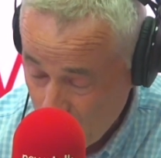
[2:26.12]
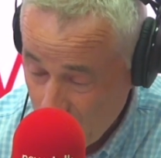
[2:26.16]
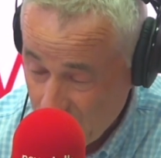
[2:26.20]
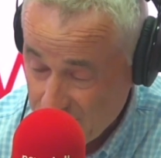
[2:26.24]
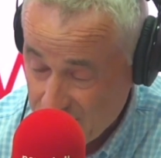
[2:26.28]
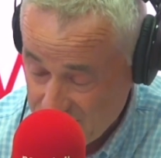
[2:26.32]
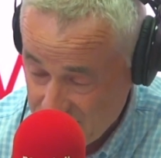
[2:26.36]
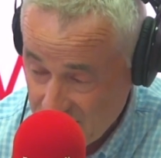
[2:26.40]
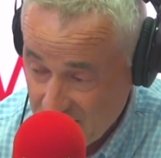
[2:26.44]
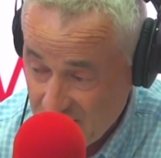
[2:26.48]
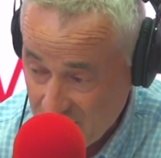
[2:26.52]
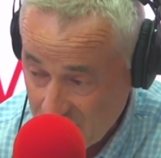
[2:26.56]

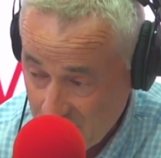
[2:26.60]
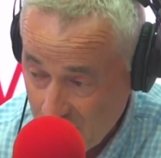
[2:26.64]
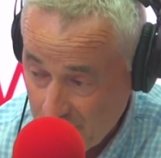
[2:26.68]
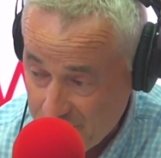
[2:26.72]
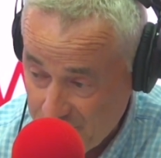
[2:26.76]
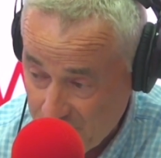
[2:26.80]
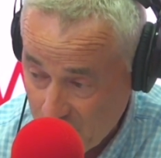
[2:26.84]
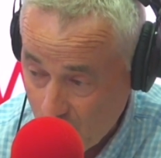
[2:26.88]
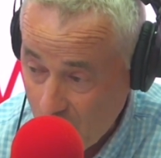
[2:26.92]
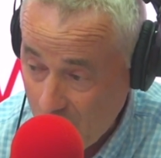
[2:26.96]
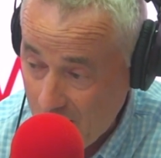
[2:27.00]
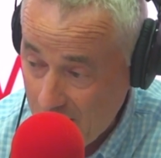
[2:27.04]
with singing
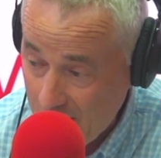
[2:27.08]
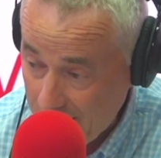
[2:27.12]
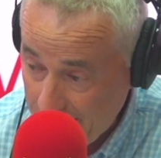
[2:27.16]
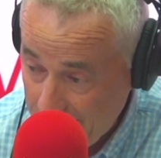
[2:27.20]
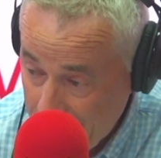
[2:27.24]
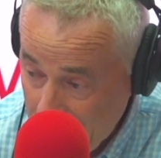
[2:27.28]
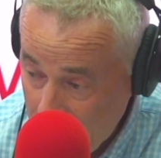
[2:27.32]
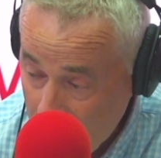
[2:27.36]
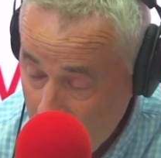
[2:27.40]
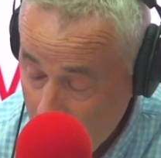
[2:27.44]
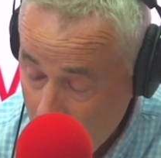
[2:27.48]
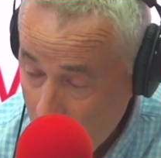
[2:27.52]
Up the Ra
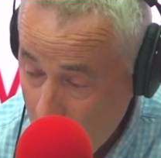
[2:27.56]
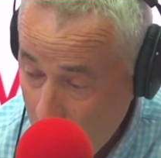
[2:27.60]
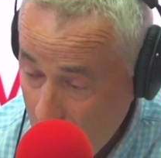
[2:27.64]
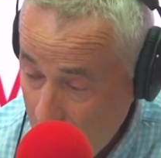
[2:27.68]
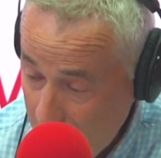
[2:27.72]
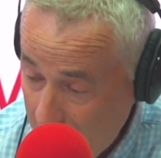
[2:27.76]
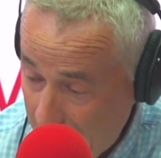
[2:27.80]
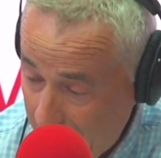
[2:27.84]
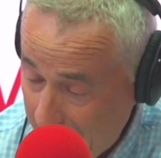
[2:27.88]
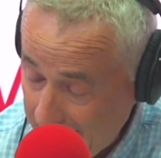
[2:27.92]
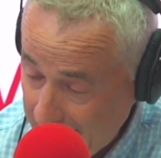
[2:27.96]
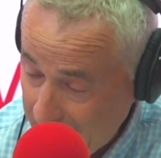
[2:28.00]
now
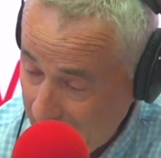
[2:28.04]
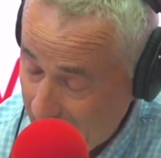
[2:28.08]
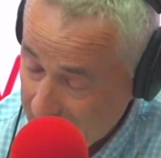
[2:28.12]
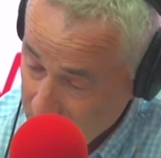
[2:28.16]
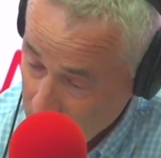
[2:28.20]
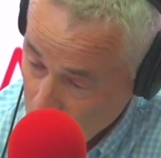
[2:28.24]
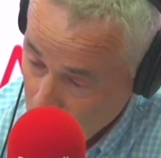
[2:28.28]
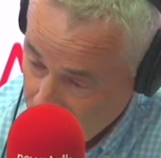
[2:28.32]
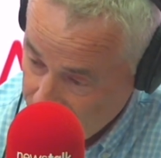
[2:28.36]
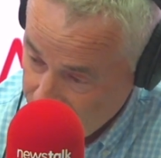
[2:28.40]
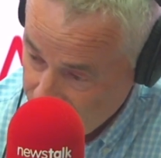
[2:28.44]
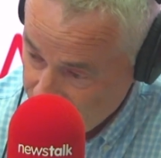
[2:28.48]

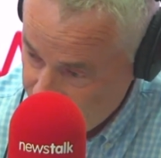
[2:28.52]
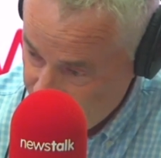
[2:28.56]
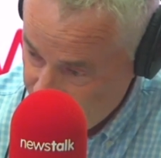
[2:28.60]
and with